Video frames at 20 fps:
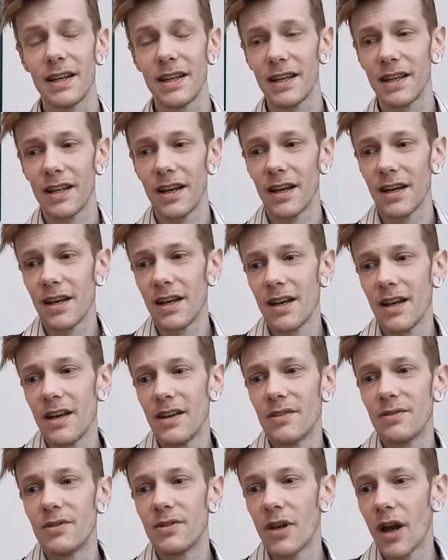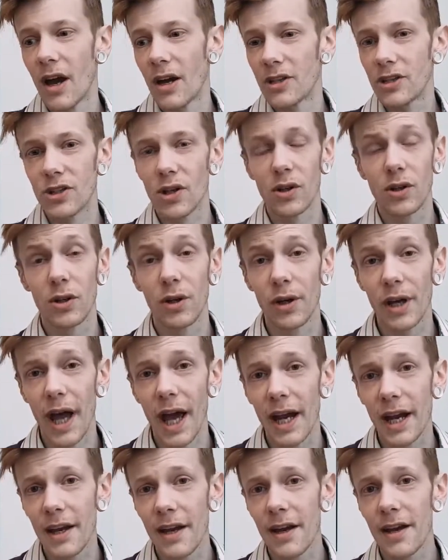that uh, Jean Claude
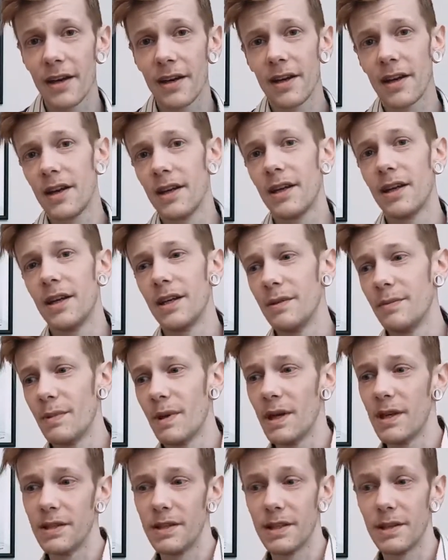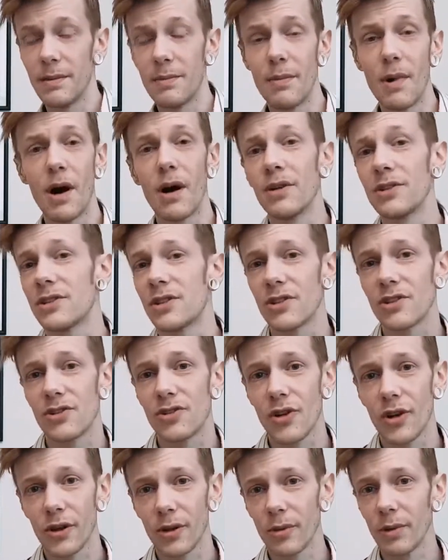Ellena, he, he did a
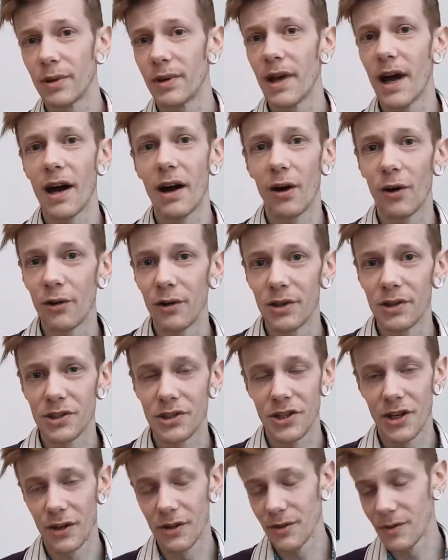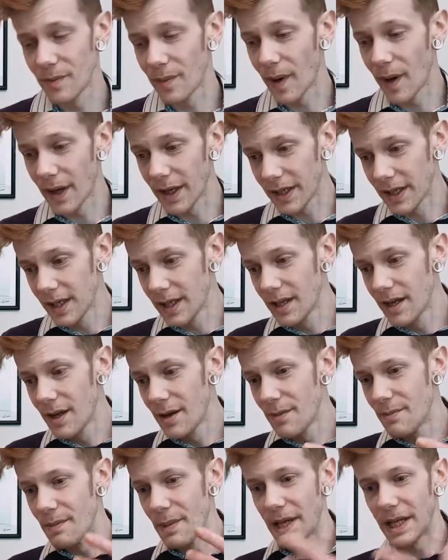masterstroke with that orange note by
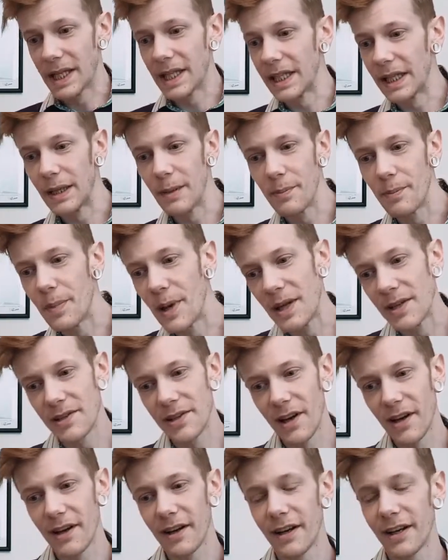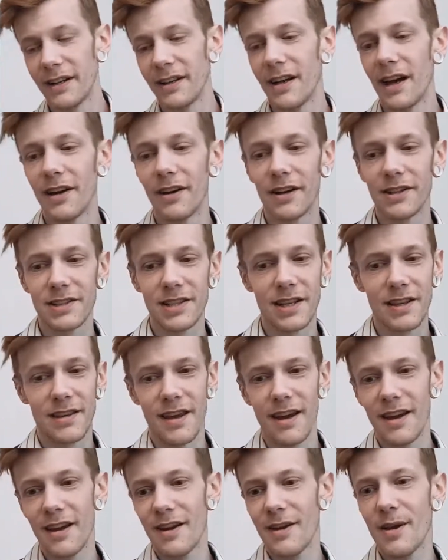making it bitter. And, and I said
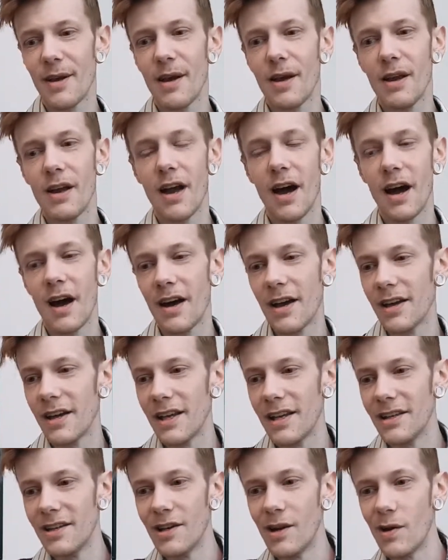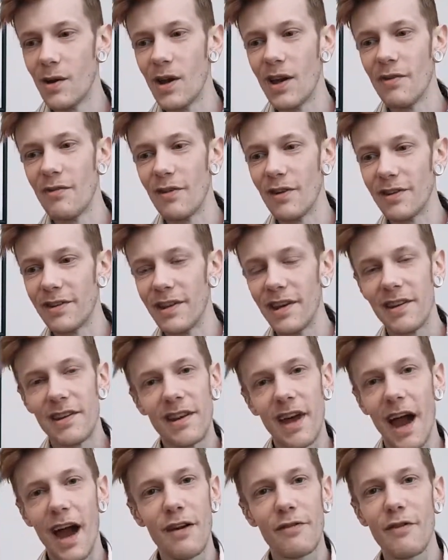that, uh, you know, if it didn't
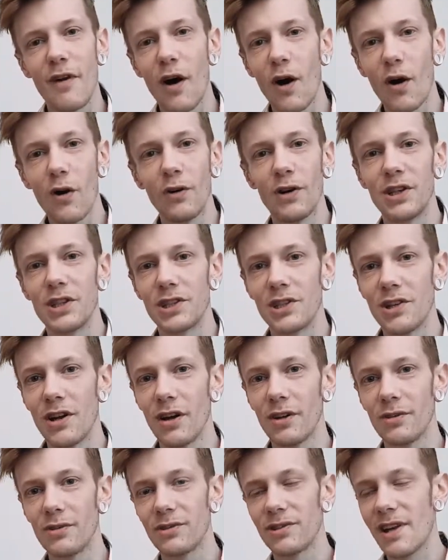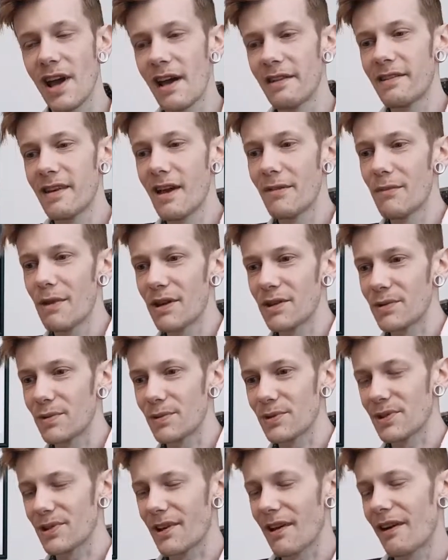have that orange note, Terre d'Hermes
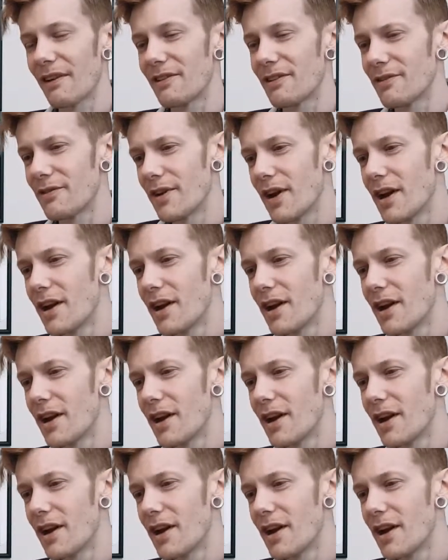was kind of